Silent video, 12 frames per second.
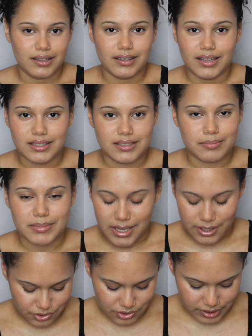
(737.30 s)

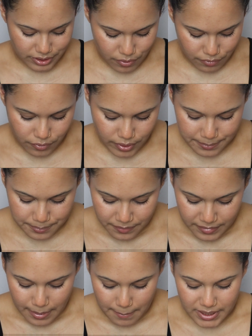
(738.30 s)
I usually go for.
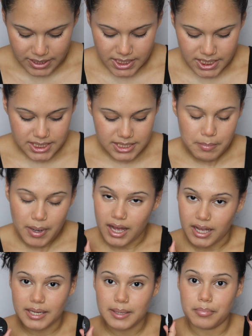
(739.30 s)
But these
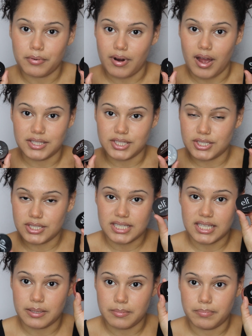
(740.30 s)
putty bronzers
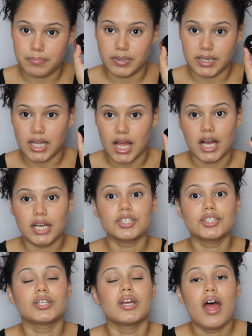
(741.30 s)
and the
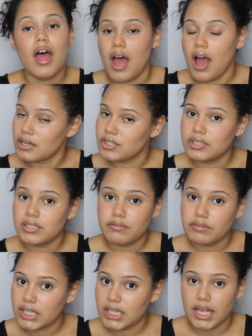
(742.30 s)
blush, I actually
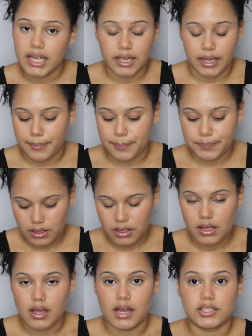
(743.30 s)
really like it.
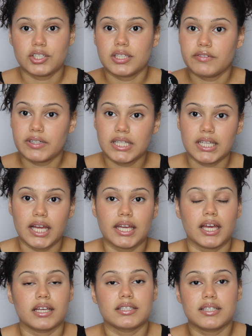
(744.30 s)
As
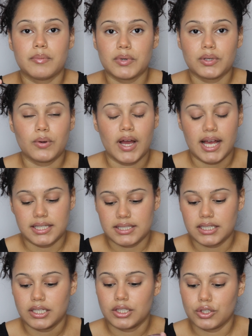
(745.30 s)
someone who
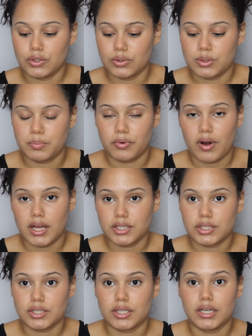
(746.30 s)
hasn't used
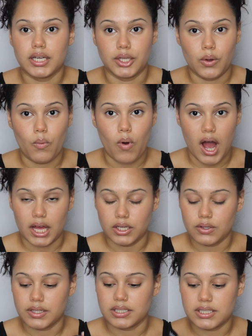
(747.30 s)
bronzer in a
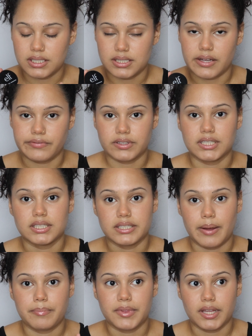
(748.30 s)
while, this is definitely
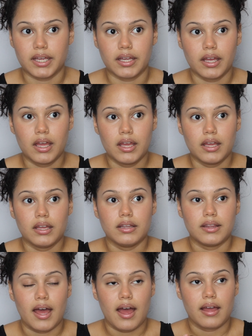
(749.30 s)
something
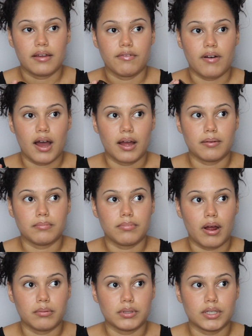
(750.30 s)
that if I'm
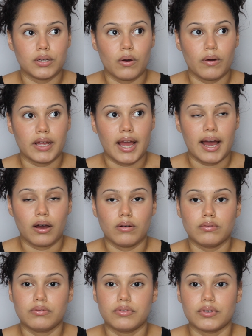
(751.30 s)
probably going
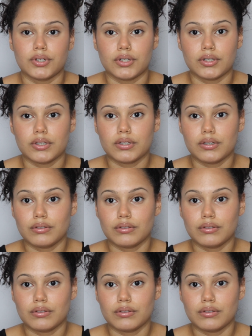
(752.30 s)
out for